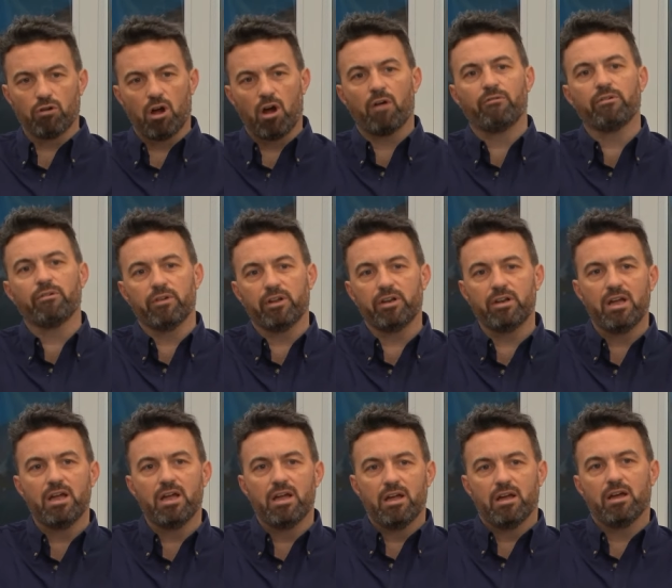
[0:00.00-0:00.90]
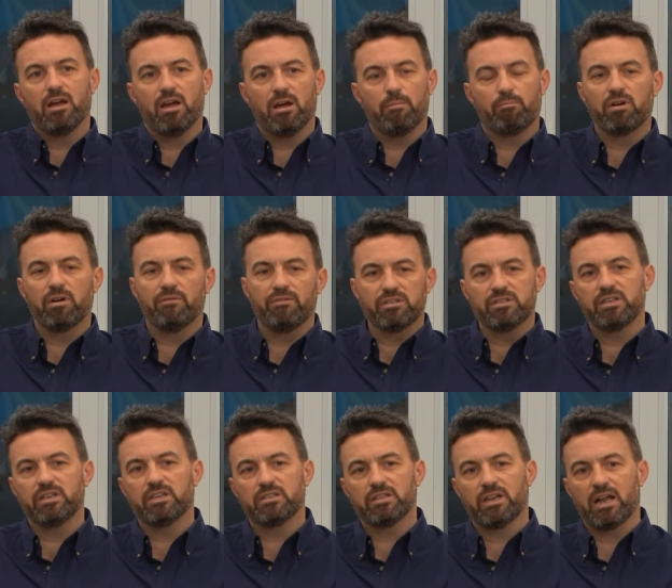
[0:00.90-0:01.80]
rather than
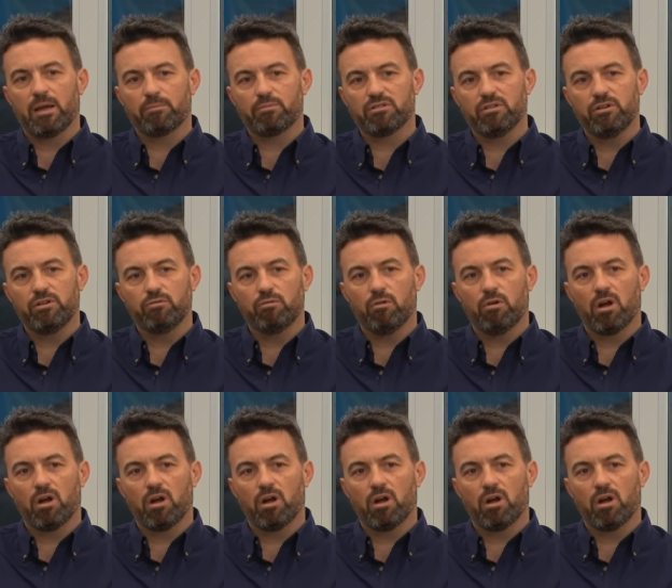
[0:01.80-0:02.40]
privacy as an absolute